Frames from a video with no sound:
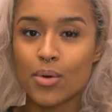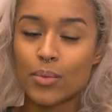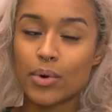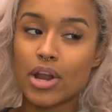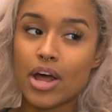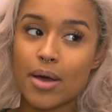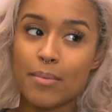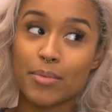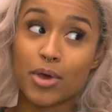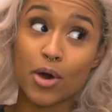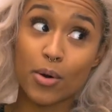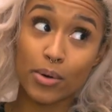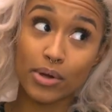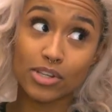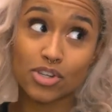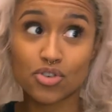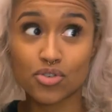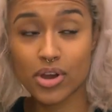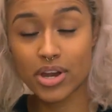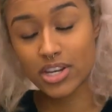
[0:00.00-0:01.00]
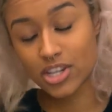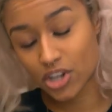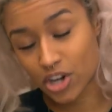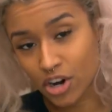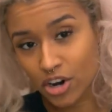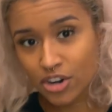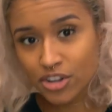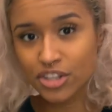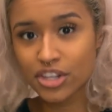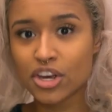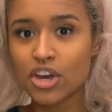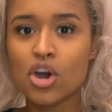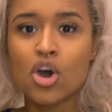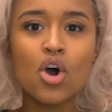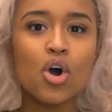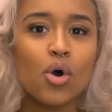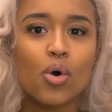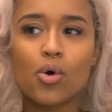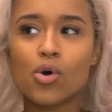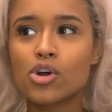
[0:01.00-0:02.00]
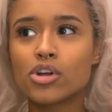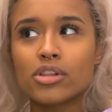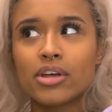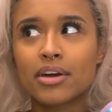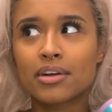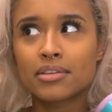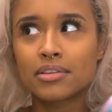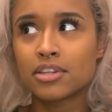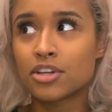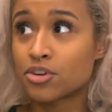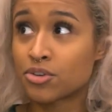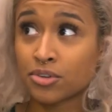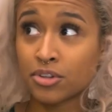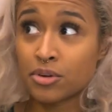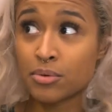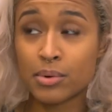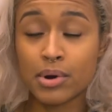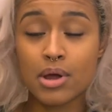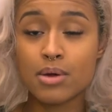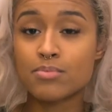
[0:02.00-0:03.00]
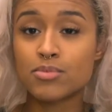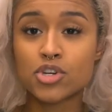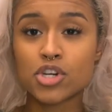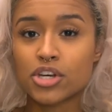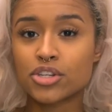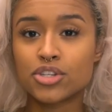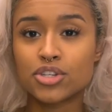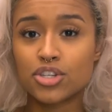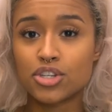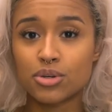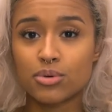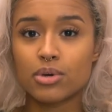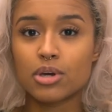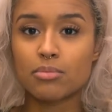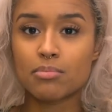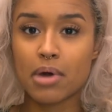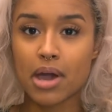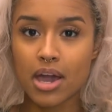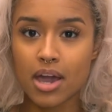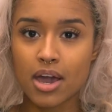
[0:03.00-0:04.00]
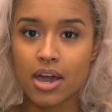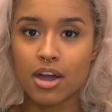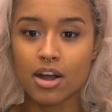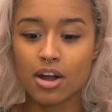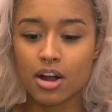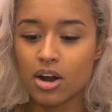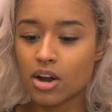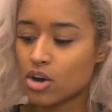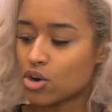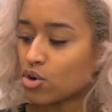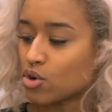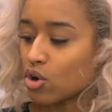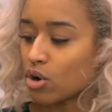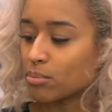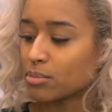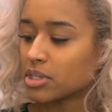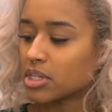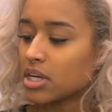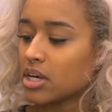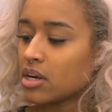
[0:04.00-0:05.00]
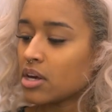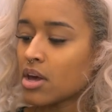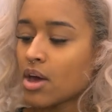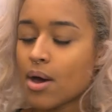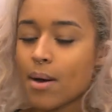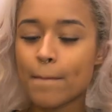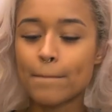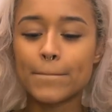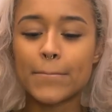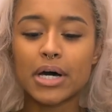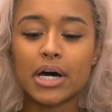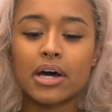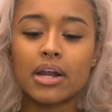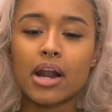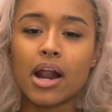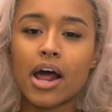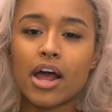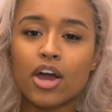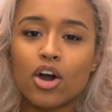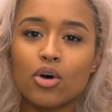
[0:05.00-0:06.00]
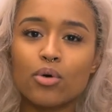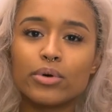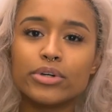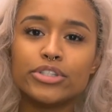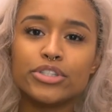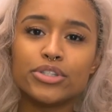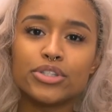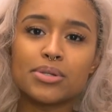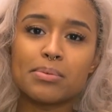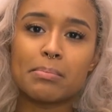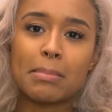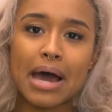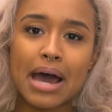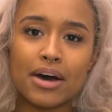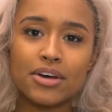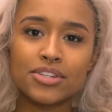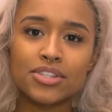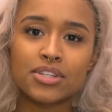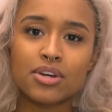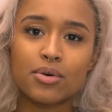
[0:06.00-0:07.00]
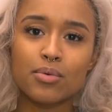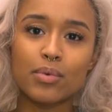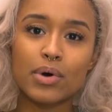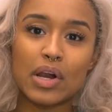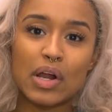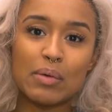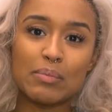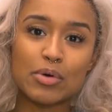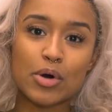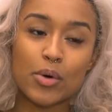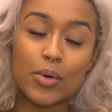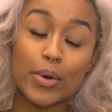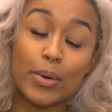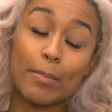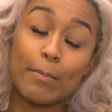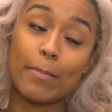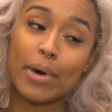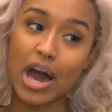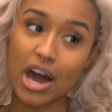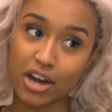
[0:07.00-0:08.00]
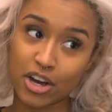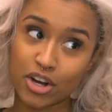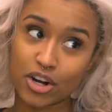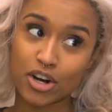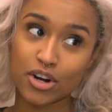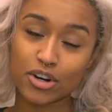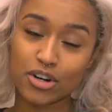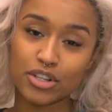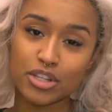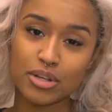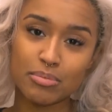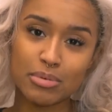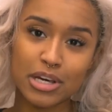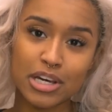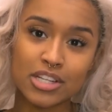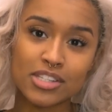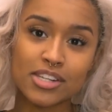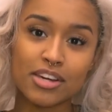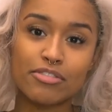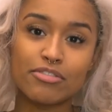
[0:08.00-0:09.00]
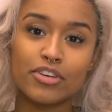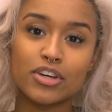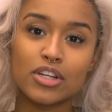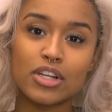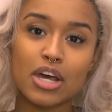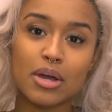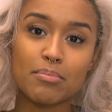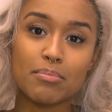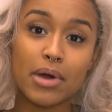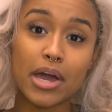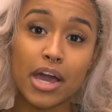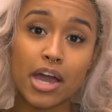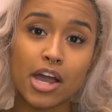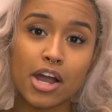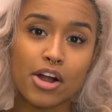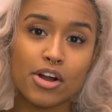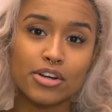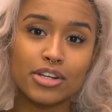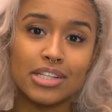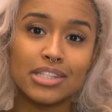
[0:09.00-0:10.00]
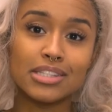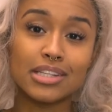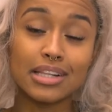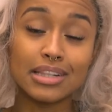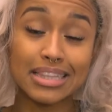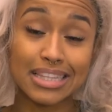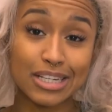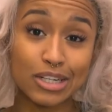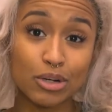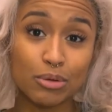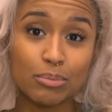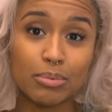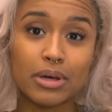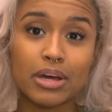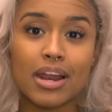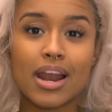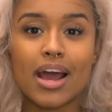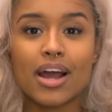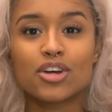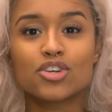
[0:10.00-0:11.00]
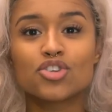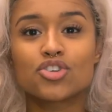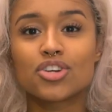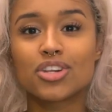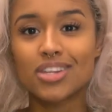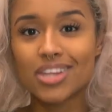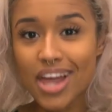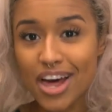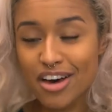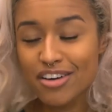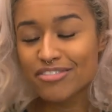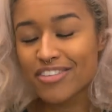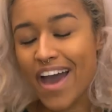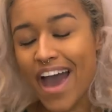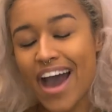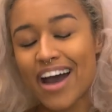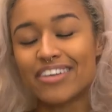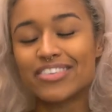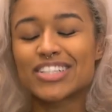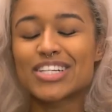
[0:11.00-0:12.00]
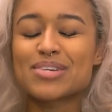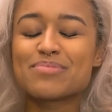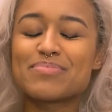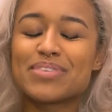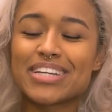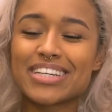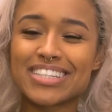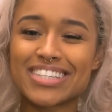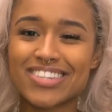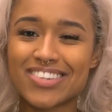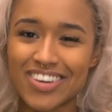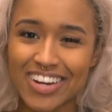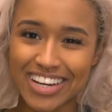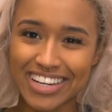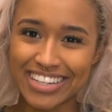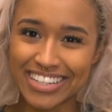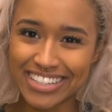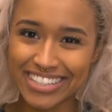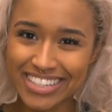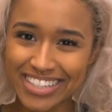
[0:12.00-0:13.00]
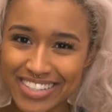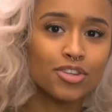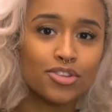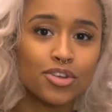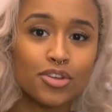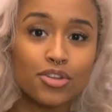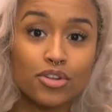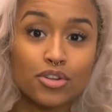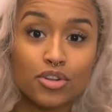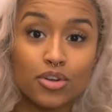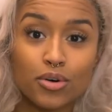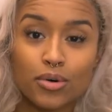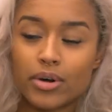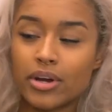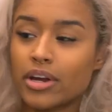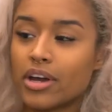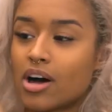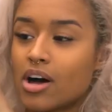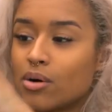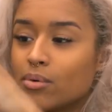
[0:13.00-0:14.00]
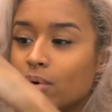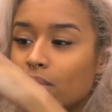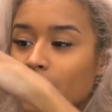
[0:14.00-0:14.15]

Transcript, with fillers: when I'm going straight to curly, or like literally when I'm just doing my hair normally. But I always use a mask when I'm going back curly because I feel like my hair needs a little bit extra love after being straightened. So the L'Oreal